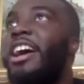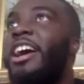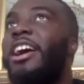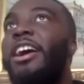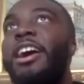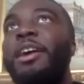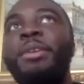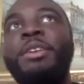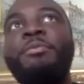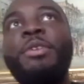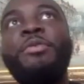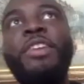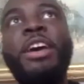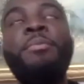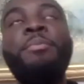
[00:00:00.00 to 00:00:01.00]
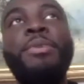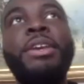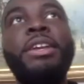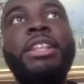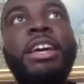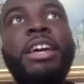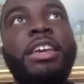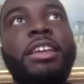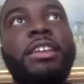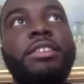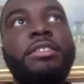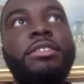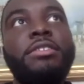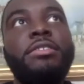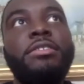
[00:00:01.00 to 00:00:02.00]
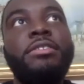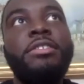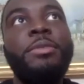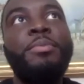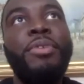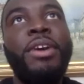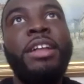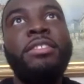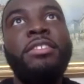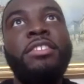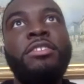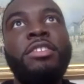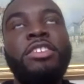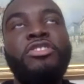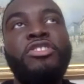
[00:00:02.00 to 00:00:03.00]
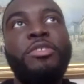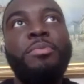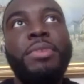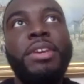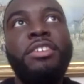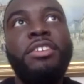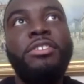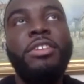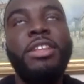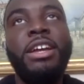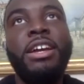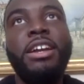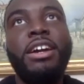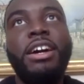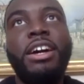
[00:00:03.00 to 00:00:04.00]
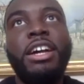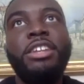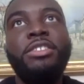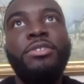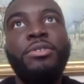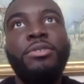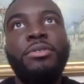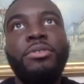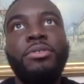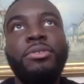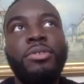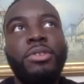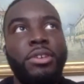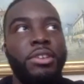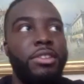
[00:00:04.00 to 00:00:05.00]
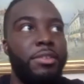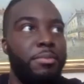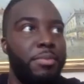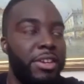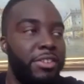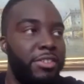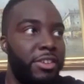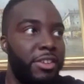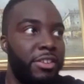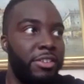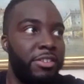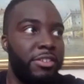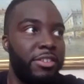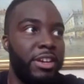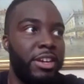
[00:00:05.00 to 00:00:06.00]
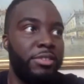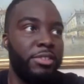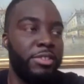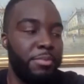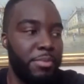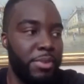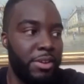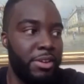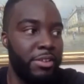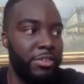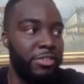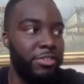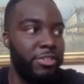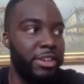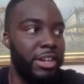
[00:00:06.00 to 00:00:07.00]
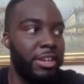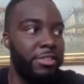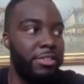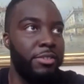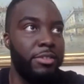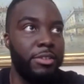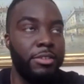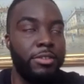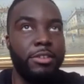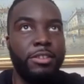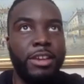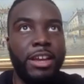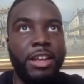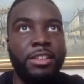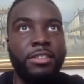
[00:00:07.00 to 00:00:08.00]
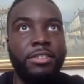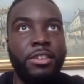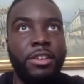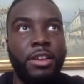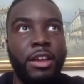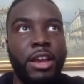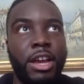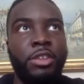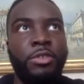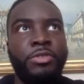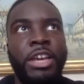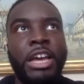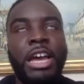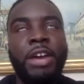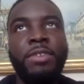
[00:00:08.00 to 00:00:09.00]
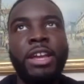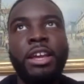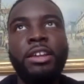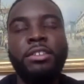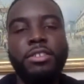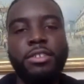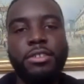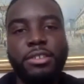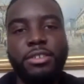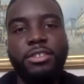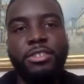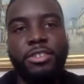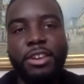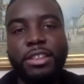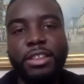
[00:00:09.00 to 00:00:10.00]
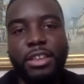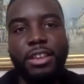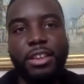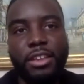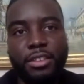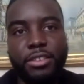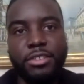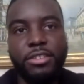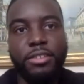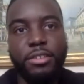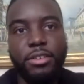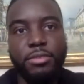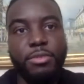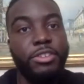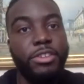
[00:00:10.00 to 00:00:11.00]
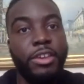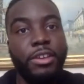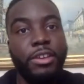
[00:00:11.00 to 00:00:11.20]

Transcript: I mean, with AMPY, like the brand is literally me. So like, I do the mixes, I do the merch, I do the designs, and obviously I have like certain ears. What you say?